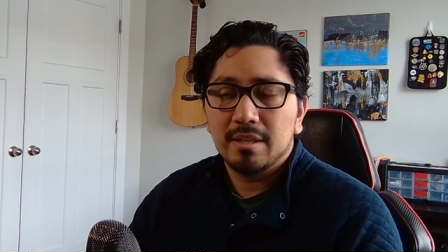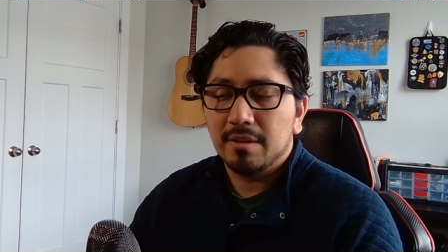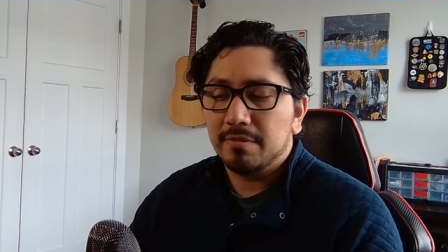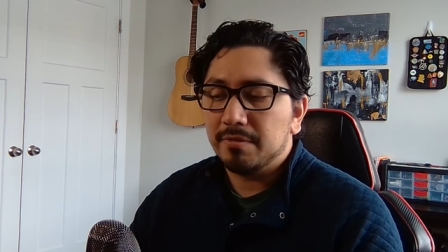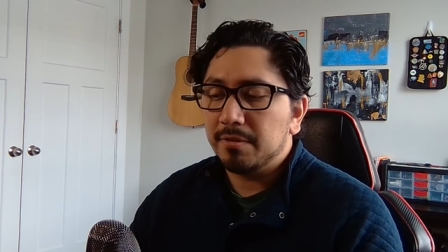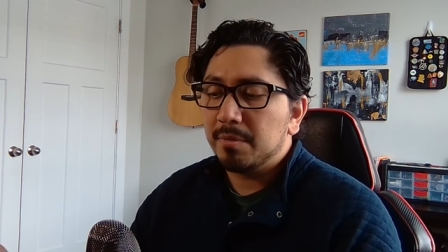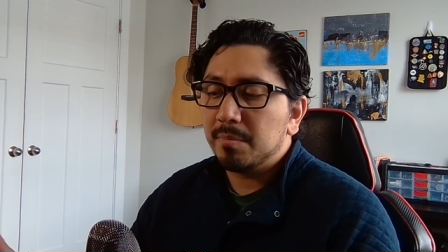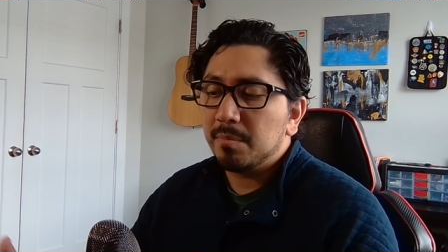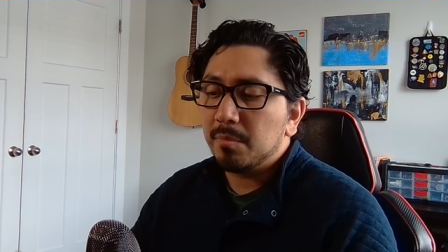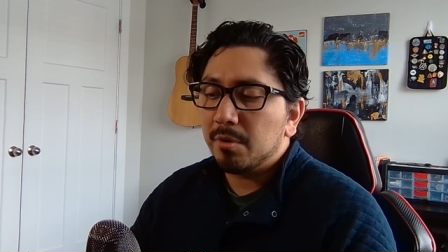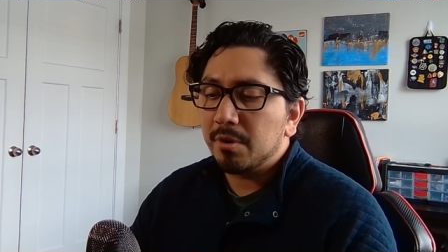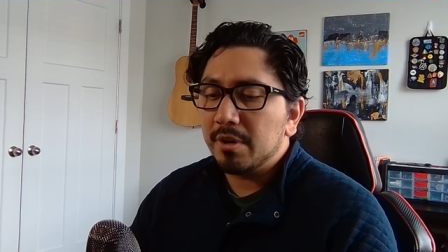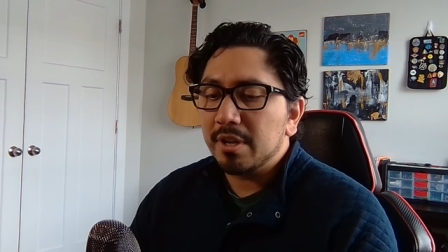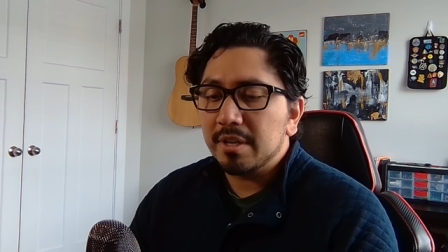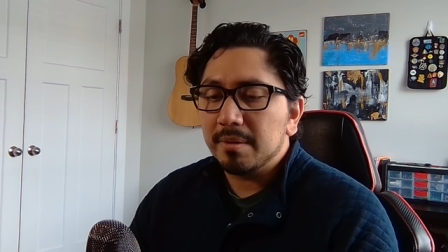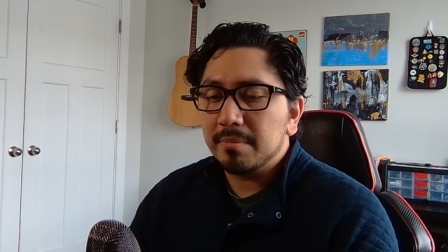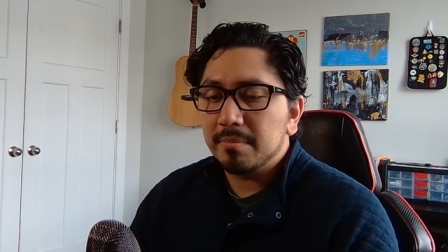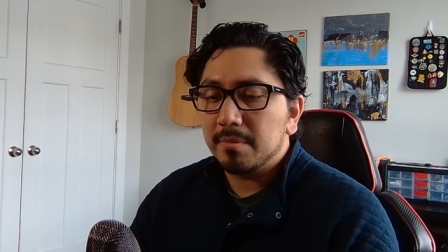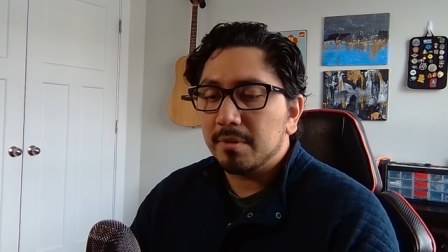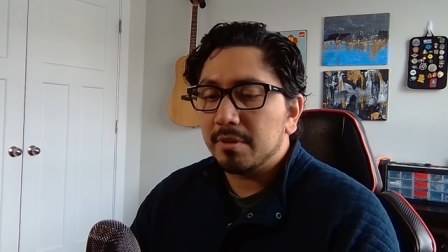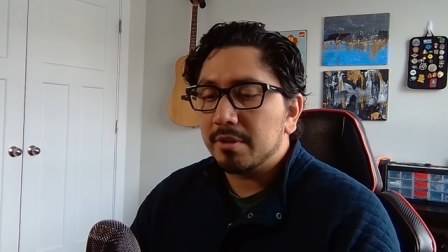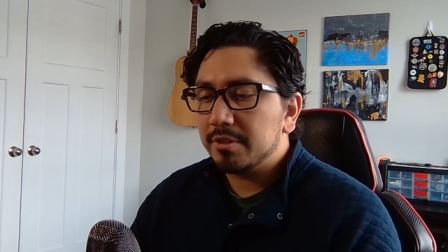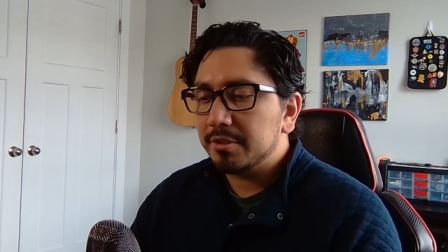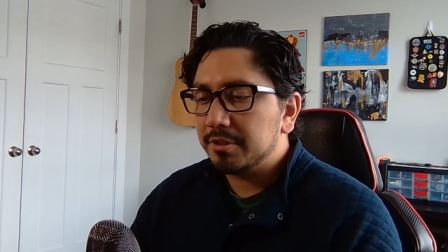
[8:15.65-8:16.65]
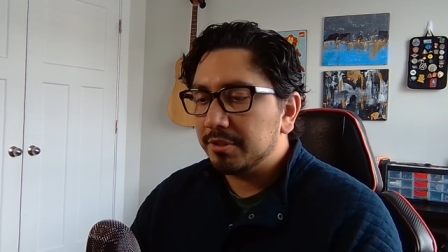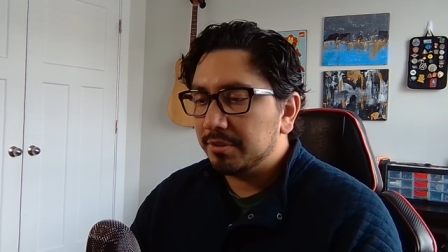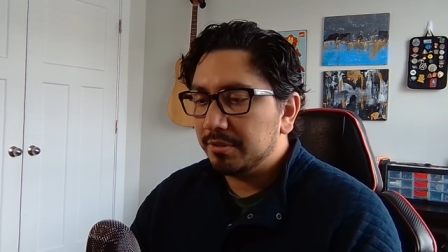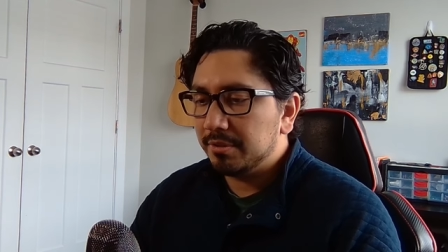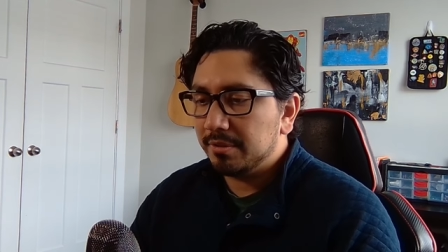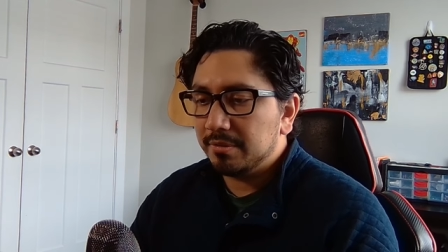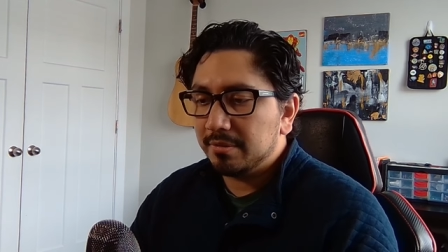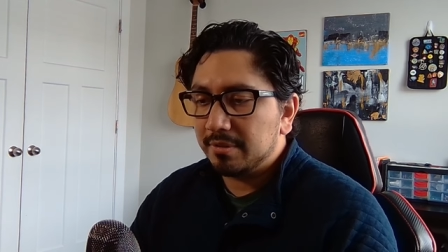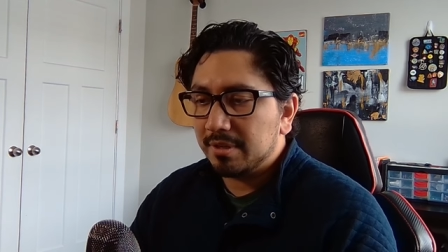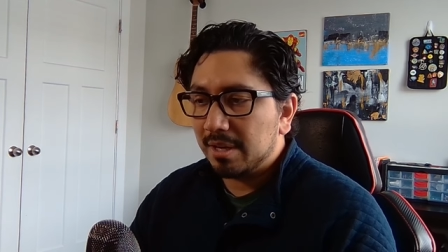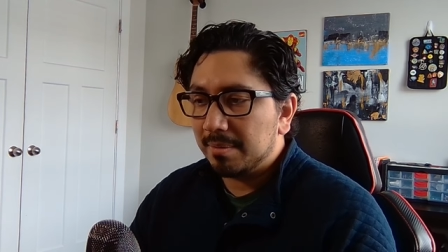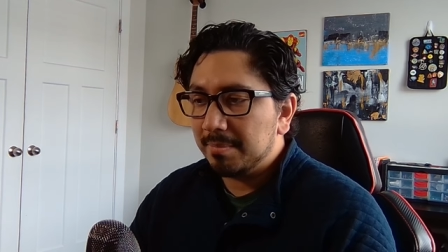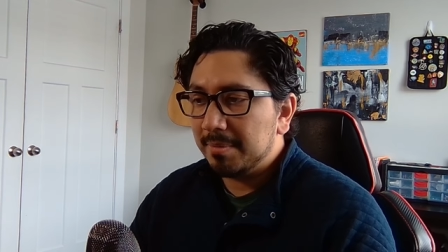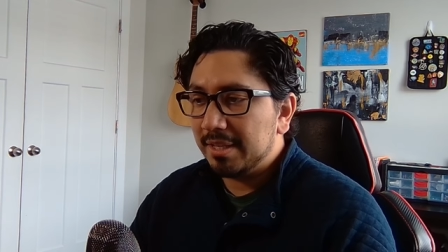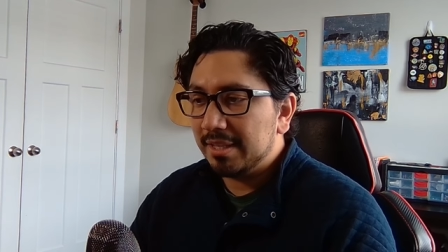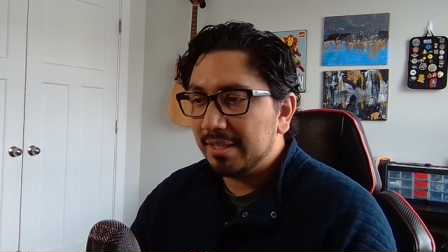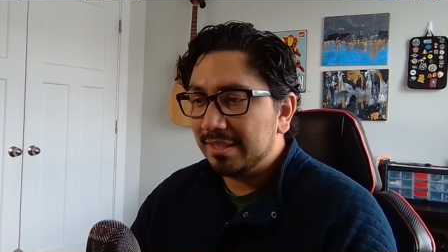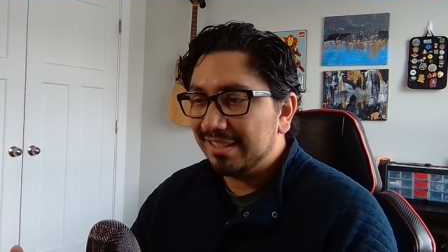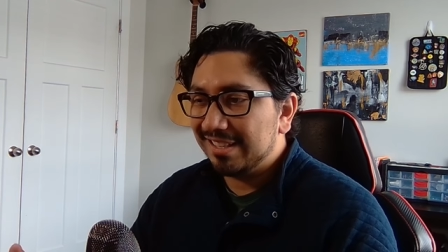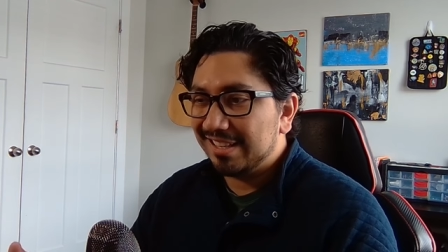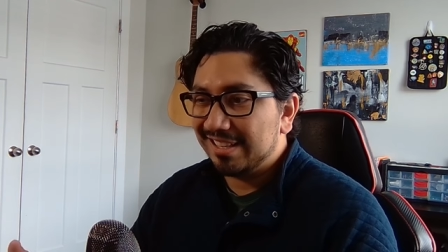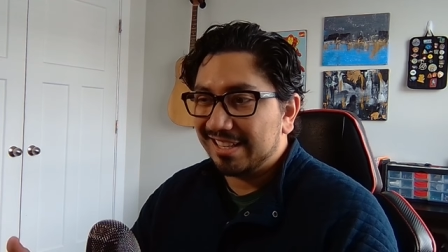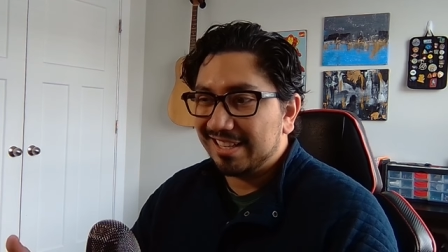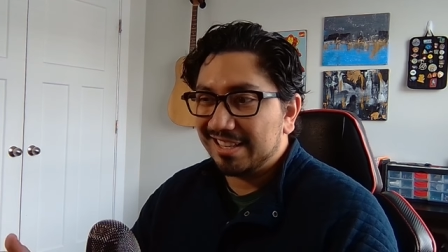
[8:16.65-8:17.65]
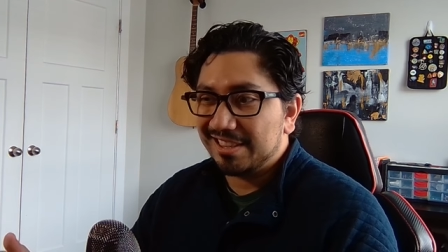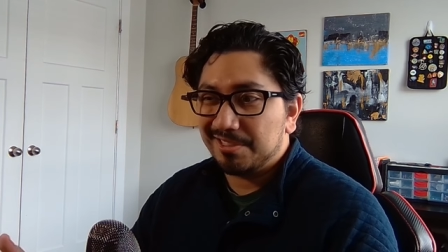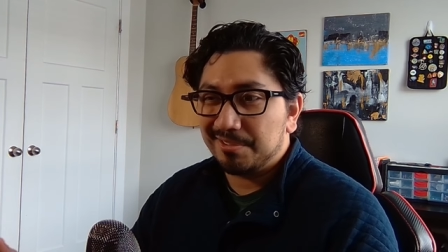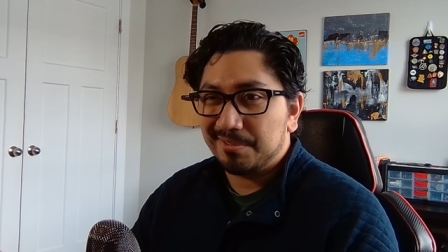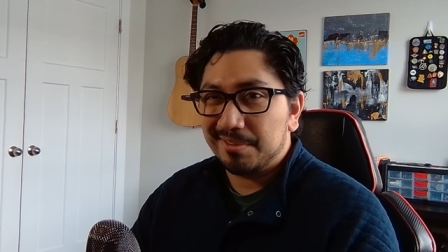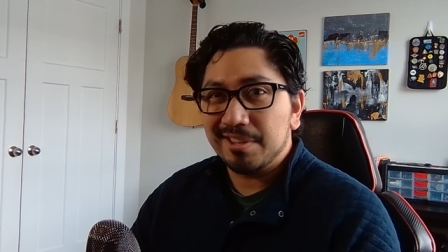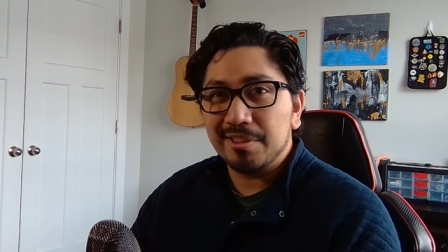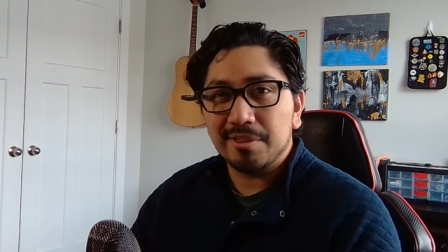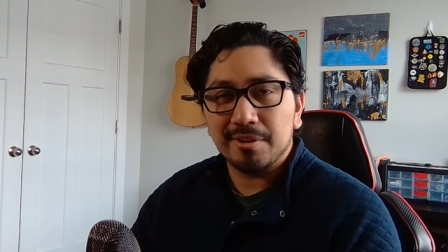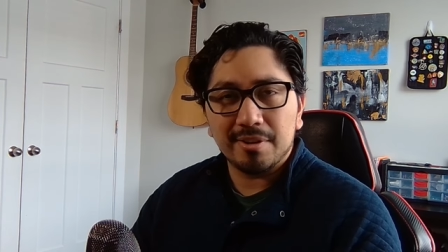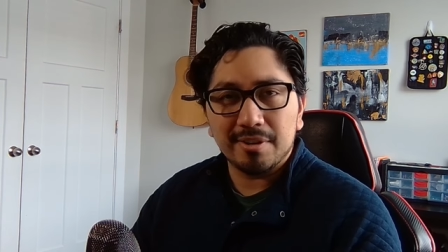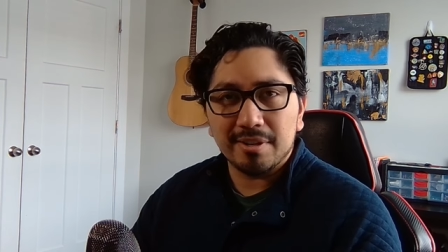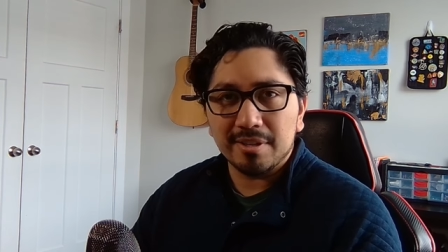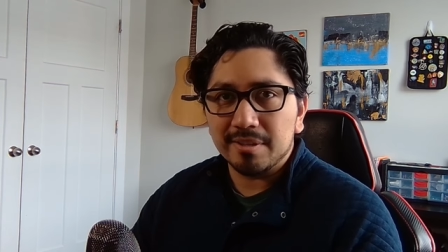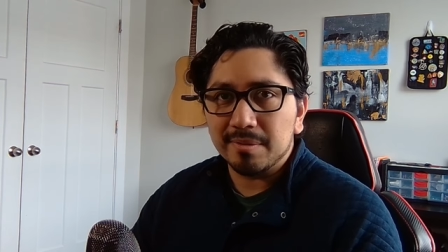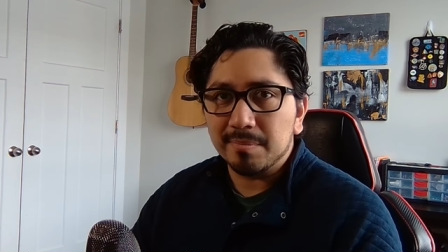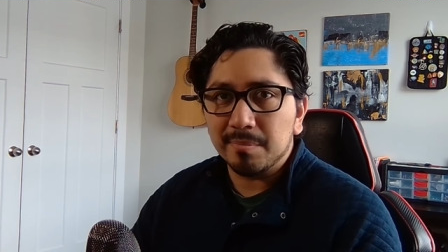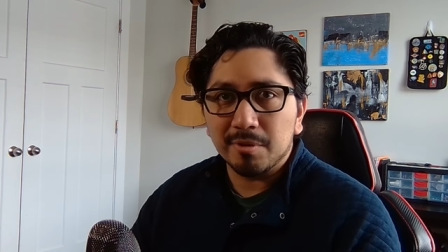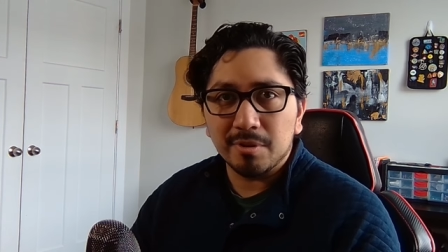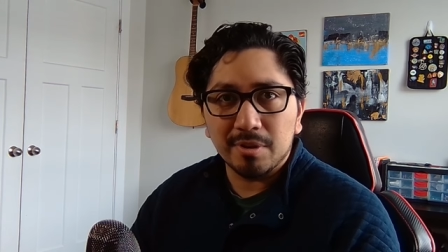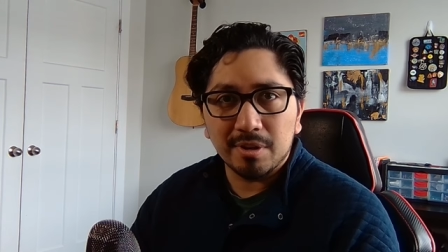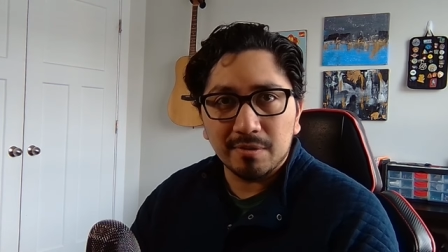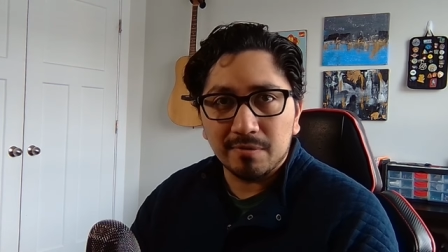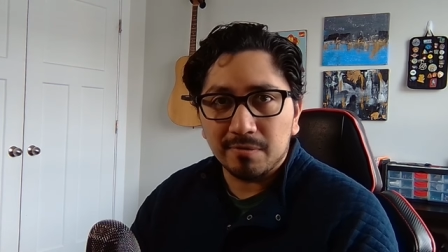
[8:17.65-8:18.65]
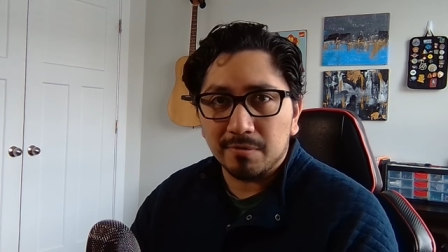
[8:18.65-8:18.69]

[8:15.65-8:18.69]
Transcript: If you're morning merch, you come in like at 3.30 in the morning,